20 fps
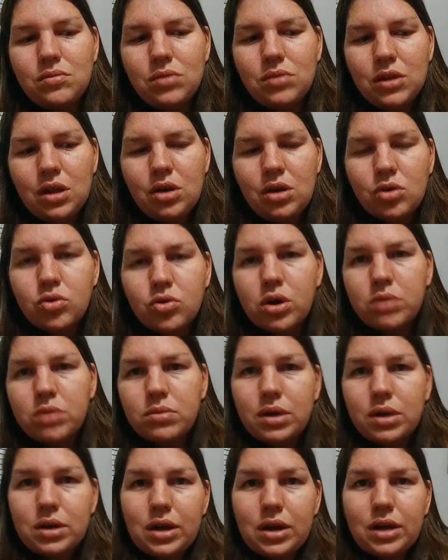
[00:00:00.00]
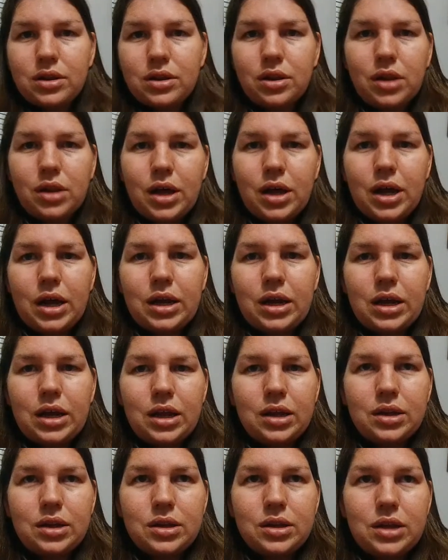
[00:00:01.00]
equipment down the line,
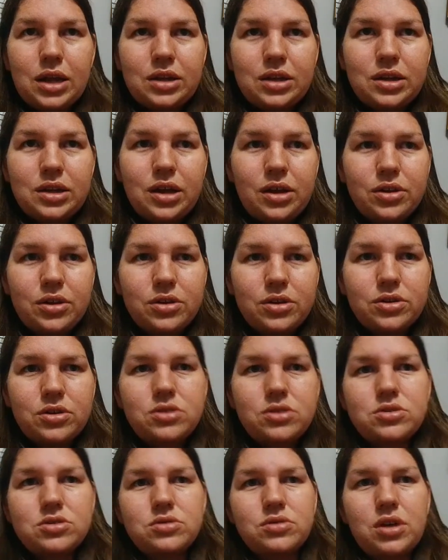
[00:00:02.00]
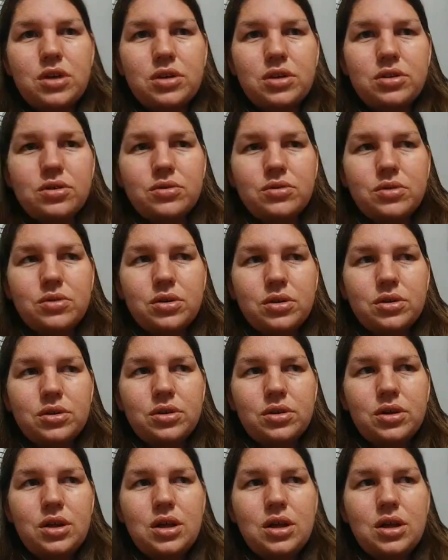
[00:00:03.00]
and that's how the surge arrestor works.